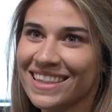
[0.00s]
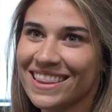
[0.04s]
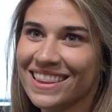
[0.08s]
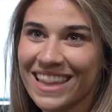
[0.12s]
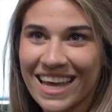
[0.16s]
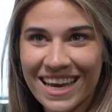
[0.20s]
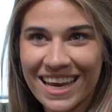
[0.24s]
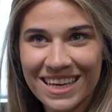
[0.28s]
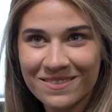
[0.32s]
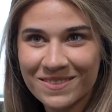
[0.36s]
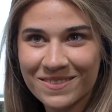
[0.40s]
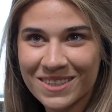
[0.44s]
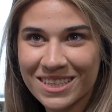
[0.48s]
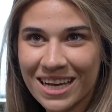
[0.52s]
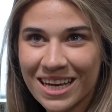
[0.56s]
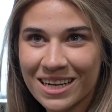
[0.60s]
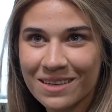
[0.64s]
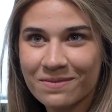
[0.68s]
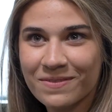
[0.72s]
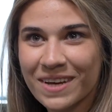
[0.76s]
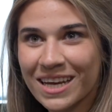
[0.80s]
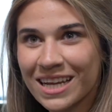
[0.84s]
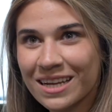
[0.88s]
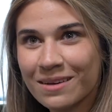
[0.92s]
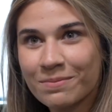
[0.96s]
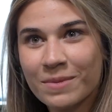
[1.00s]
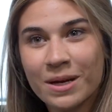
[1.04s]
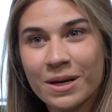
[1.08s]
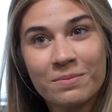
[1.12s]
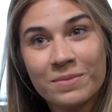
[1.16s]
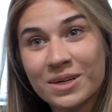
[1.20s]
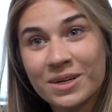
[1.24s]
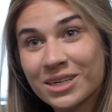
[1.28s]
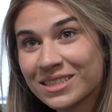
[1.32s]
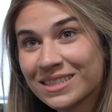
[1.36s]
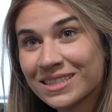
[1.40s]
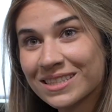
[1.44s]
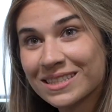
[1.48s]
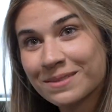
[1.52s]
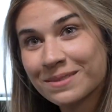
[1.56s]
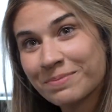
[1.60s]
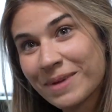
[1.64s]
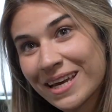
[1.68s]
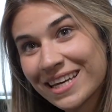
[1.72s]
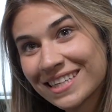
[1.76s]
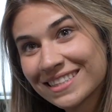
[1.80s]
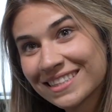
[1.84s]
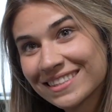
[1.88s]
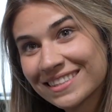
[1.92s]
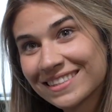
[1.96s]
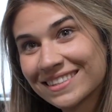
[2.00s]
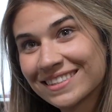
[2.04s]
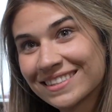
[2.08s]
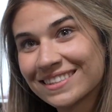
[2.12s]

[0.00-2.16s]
Thanks for not invading my personal space.